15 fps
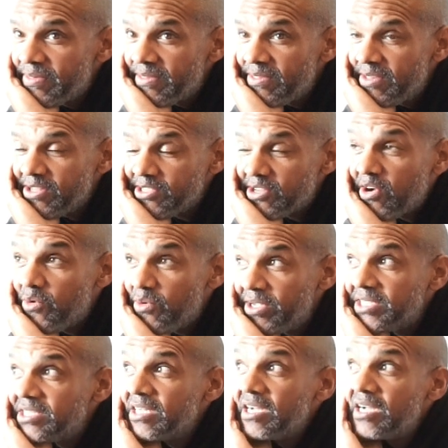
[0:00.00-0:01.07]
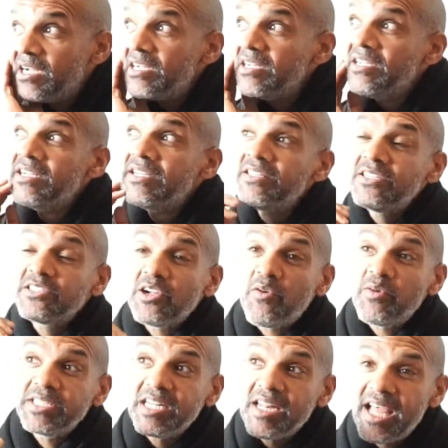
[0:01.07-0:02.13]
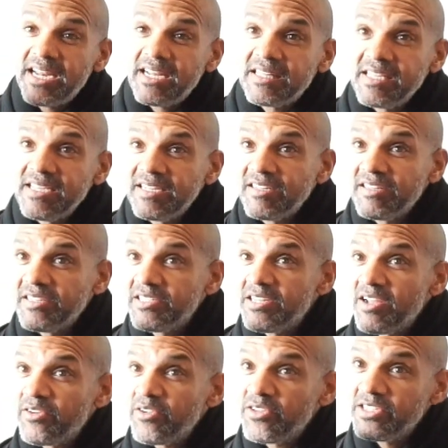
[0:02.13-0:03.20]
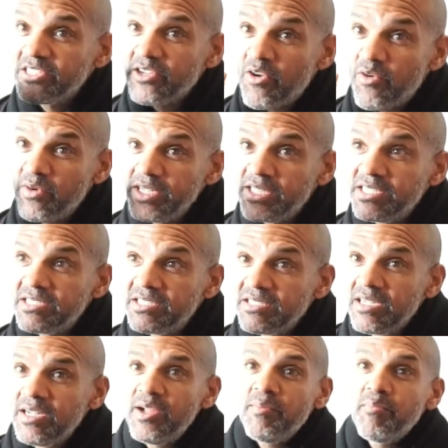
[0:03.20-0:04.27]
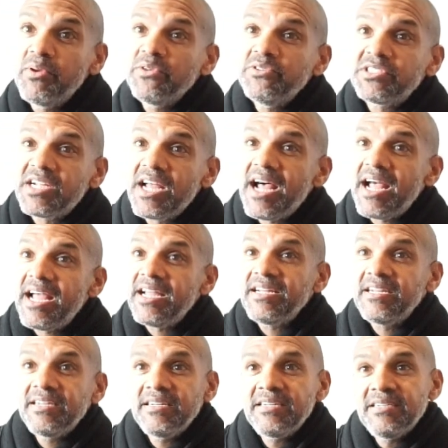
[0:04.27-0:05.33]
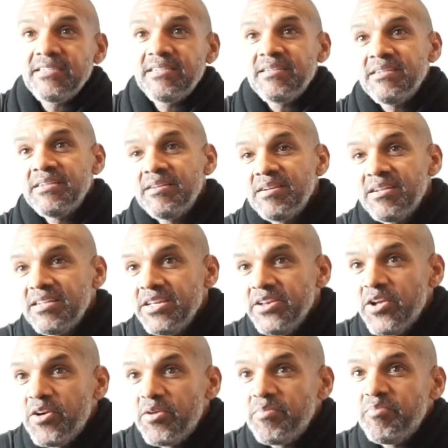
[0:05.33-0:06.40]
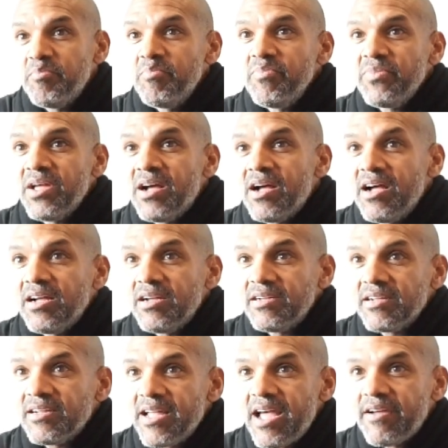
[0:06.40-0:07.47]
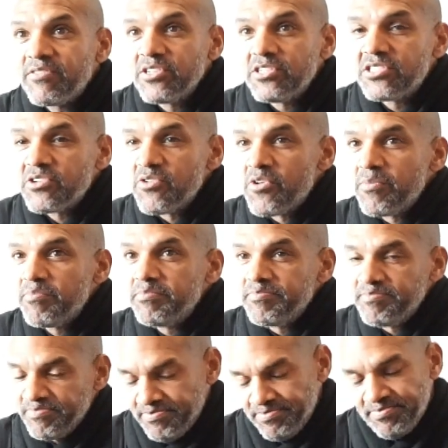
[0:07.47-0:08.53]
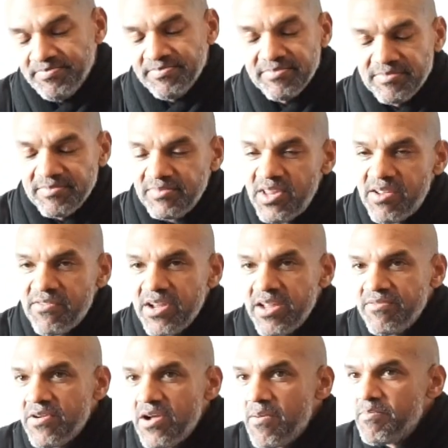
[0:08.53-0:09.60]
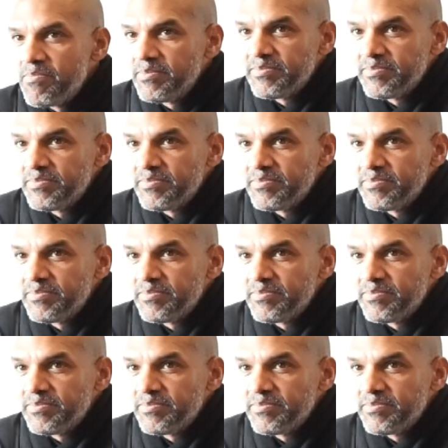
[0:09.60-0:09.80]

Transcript: There's always light at the end of the tunnel. There's always blue sky, after the storm. Never give up.